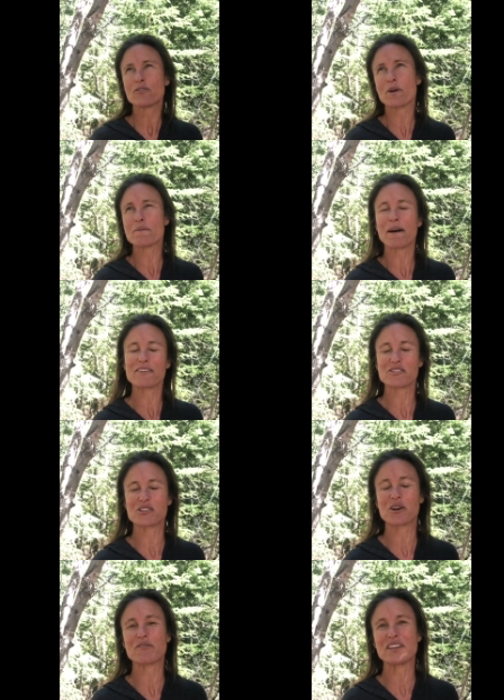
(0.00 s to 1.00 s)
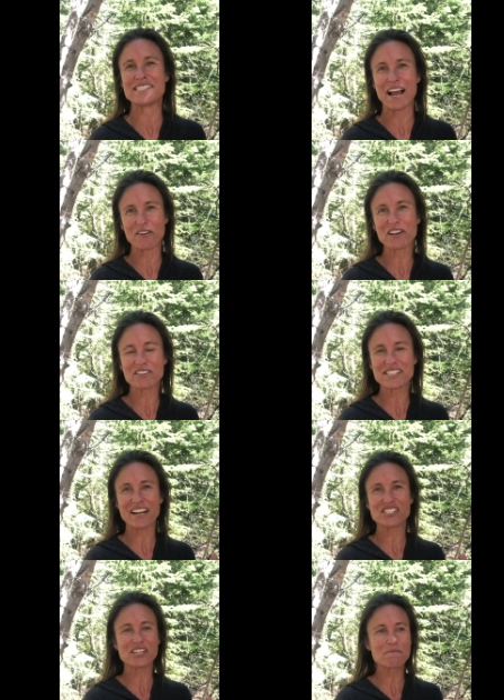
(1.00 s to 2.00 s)
20 miles or so of the downhill
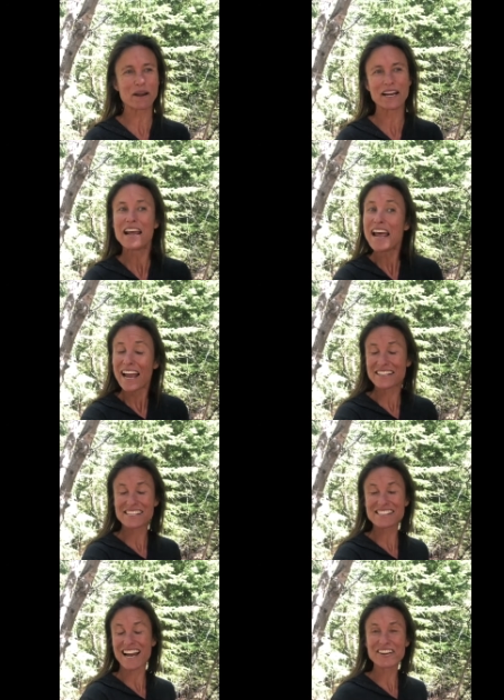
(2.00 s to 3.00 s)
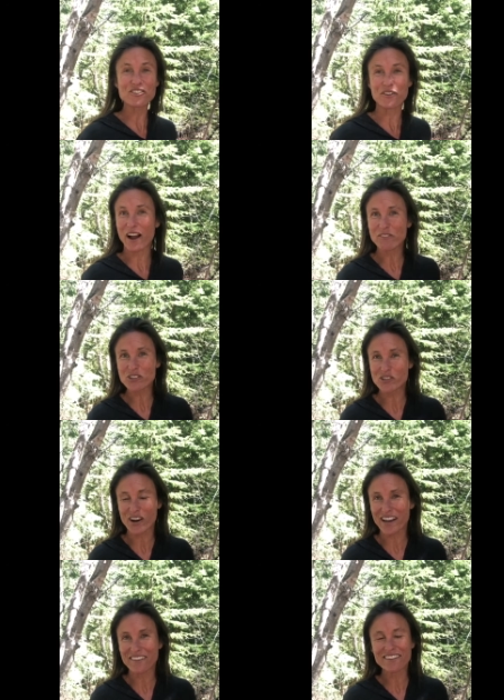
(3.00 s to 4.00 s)
section, but it's this nice gravel
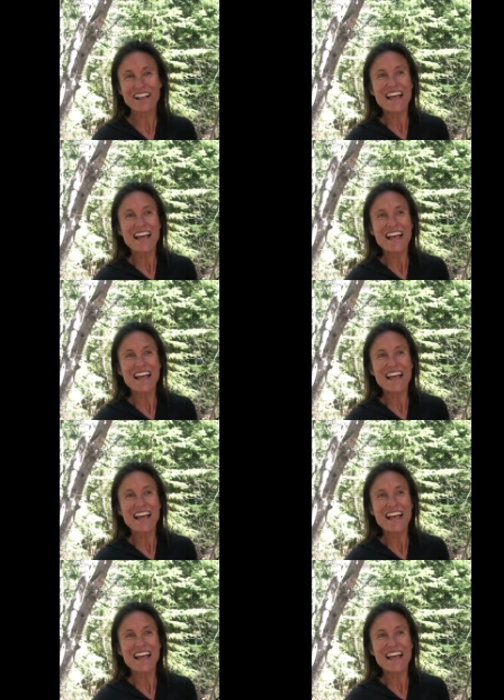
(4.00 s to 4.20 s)
trail